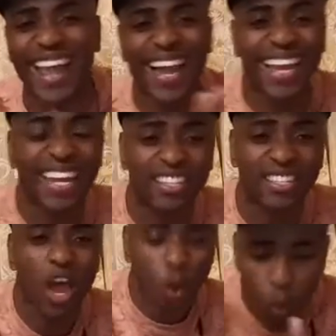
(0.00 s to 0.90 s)
The
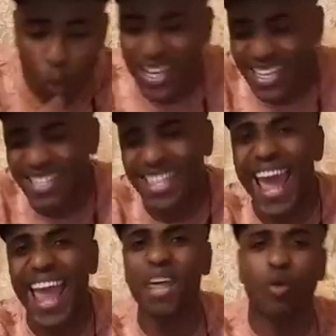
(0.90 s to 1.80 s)
duty of the enemy
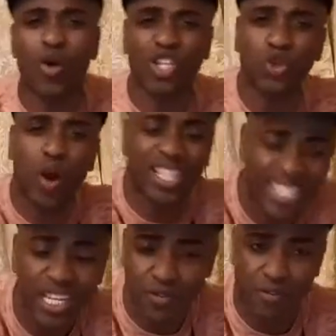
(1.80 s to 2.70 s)
is to put
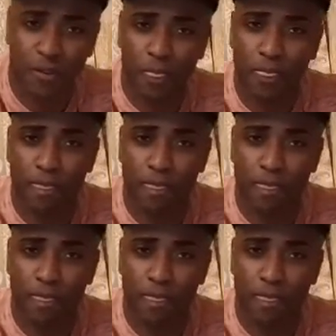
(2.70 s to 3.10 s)
everybody into